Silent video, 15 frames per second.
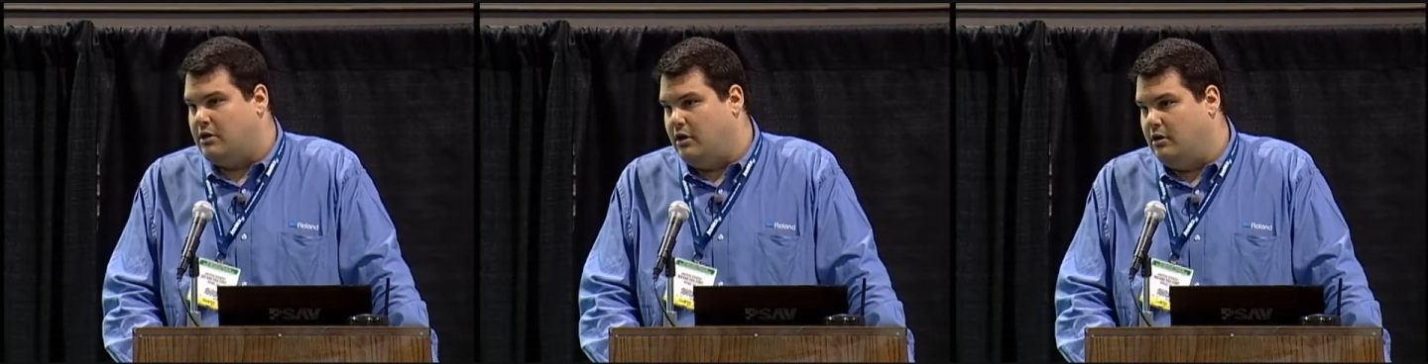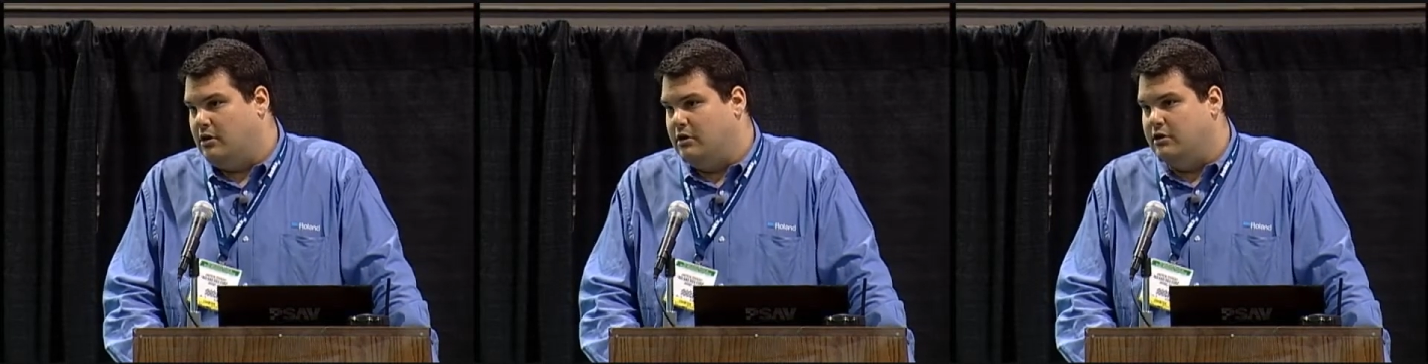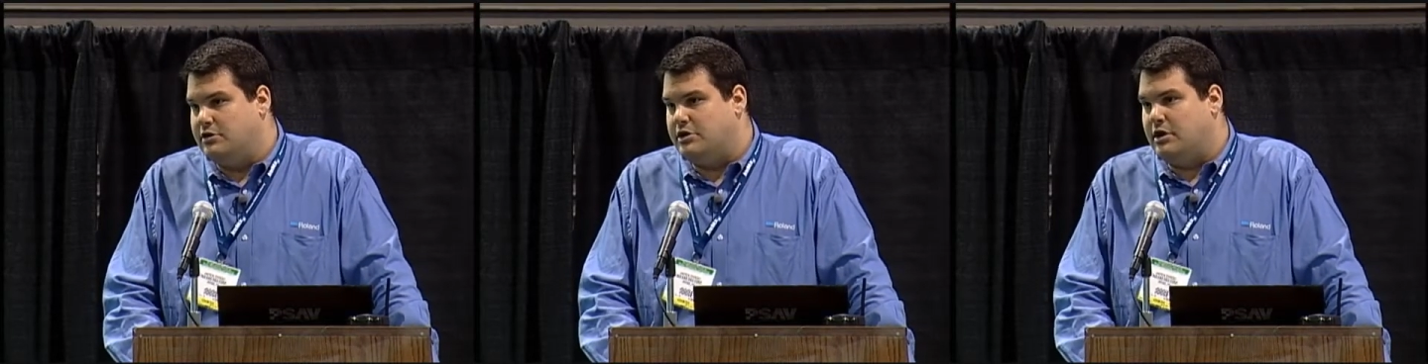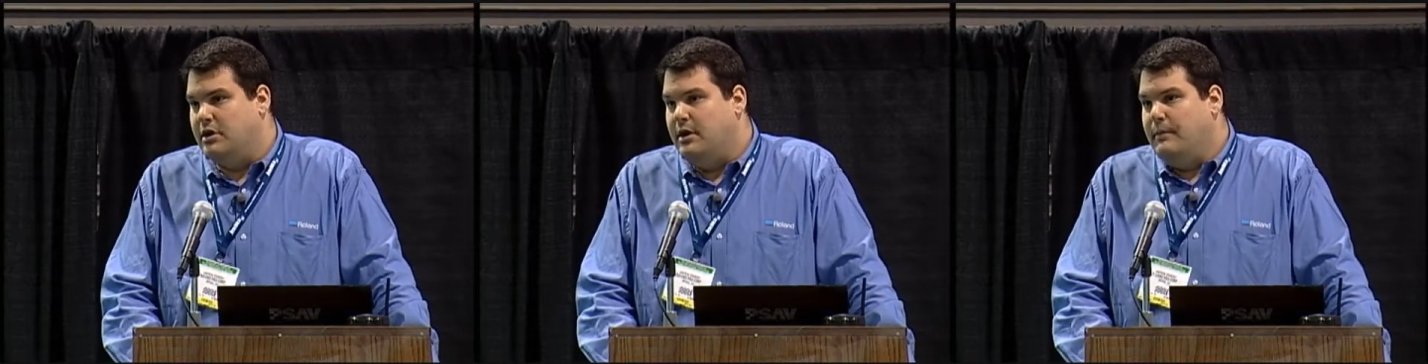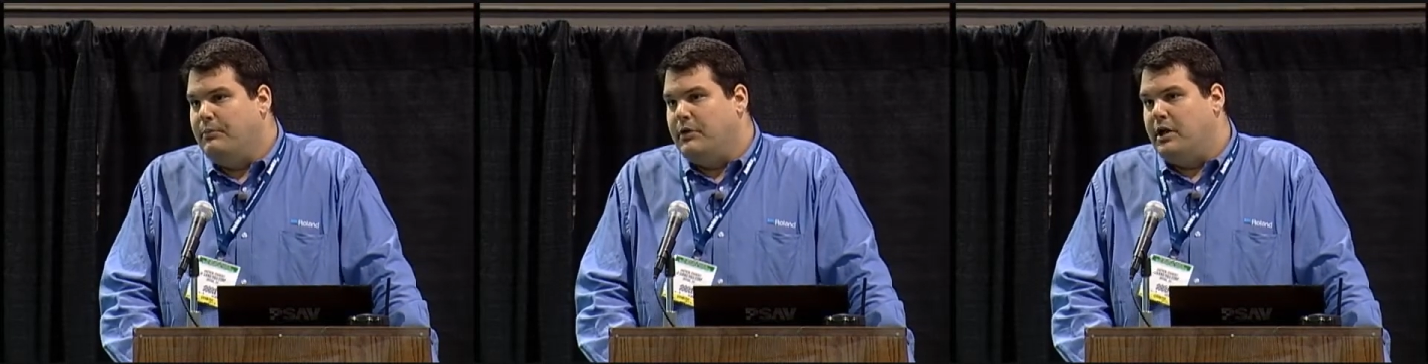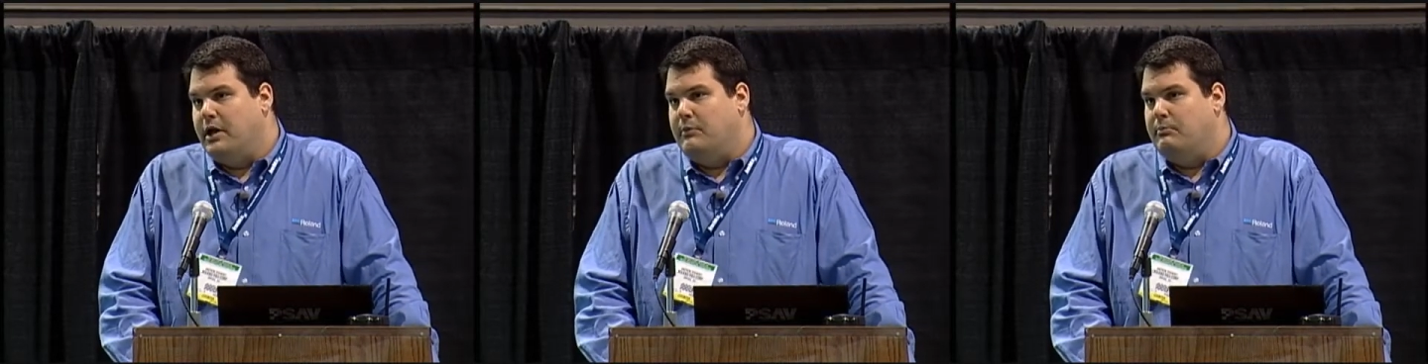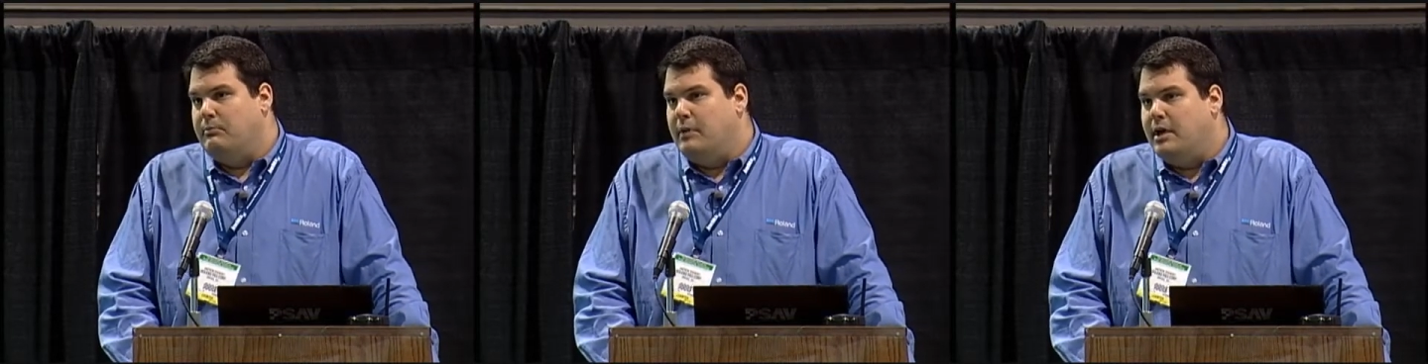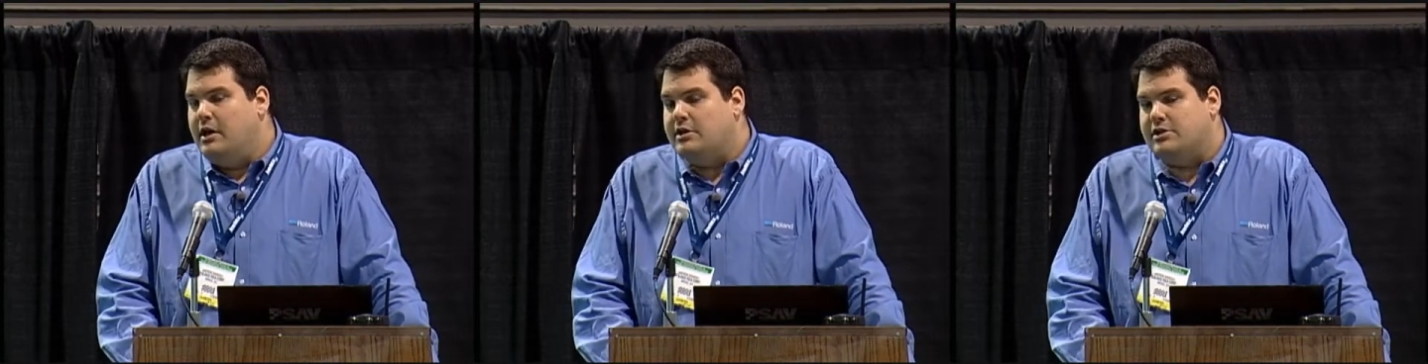colors, it
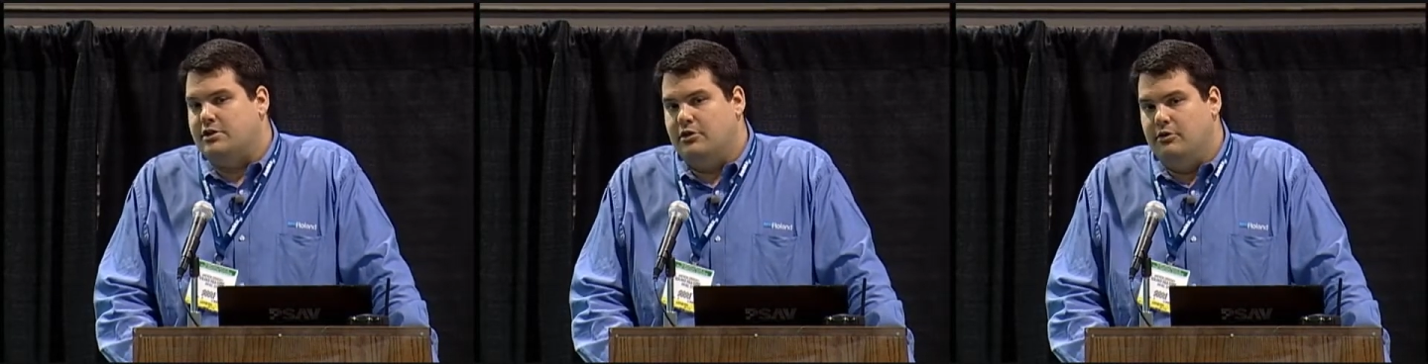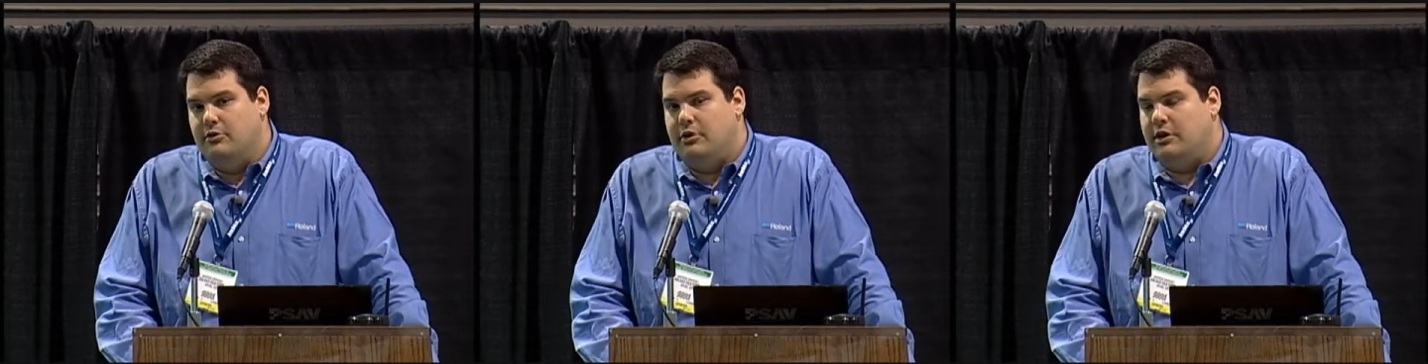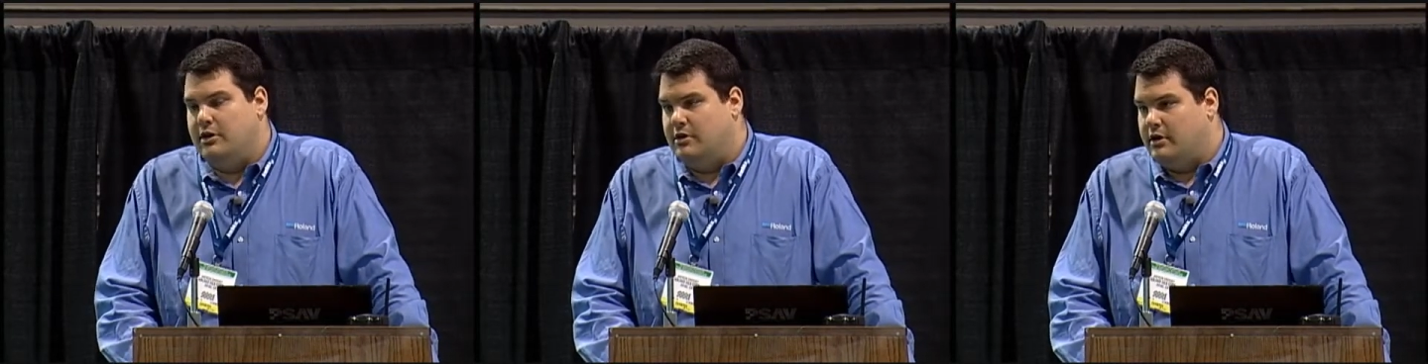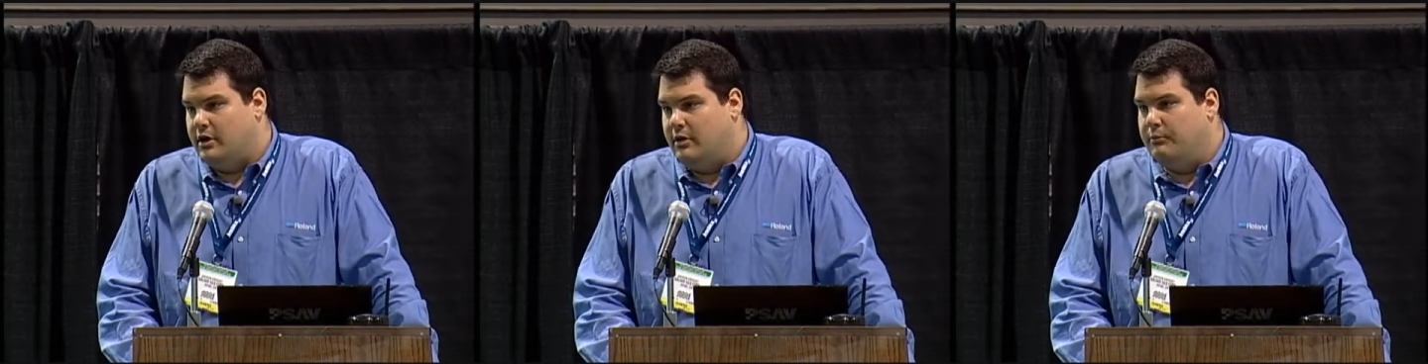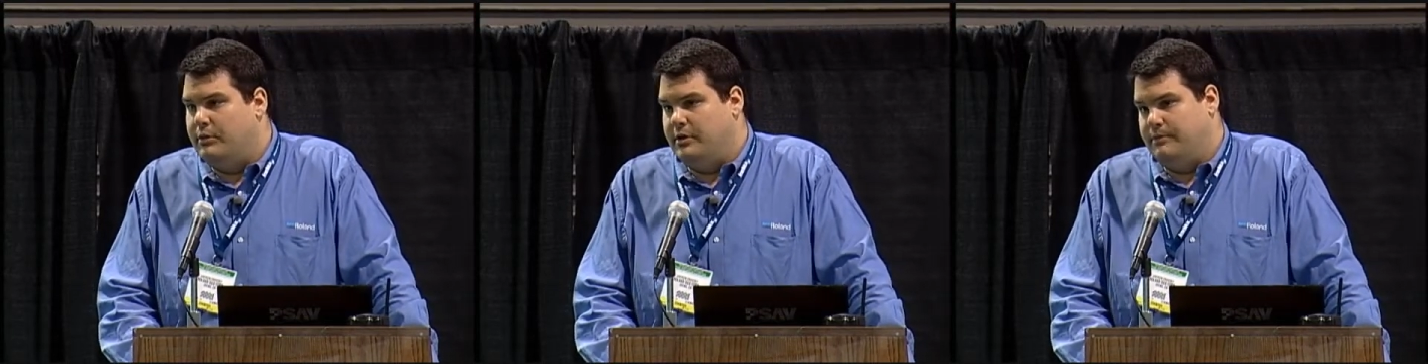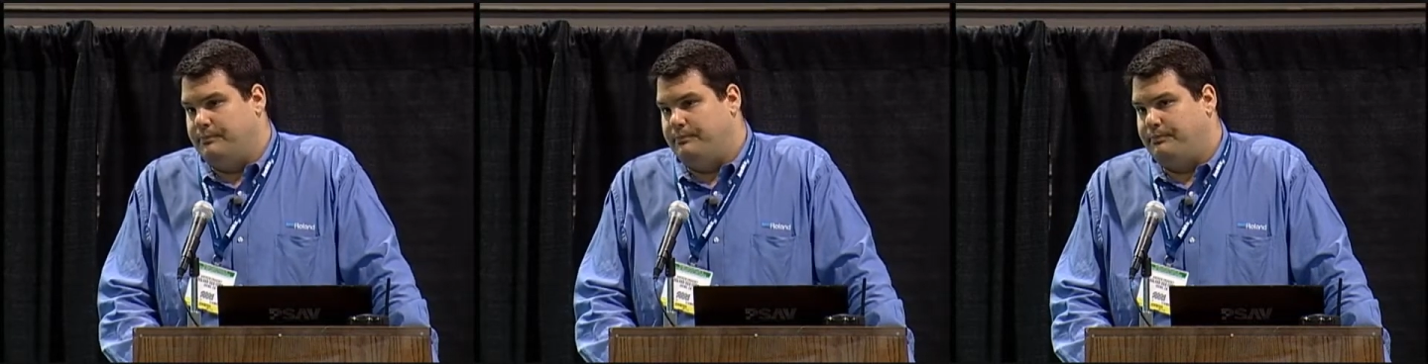makes you the incumbent.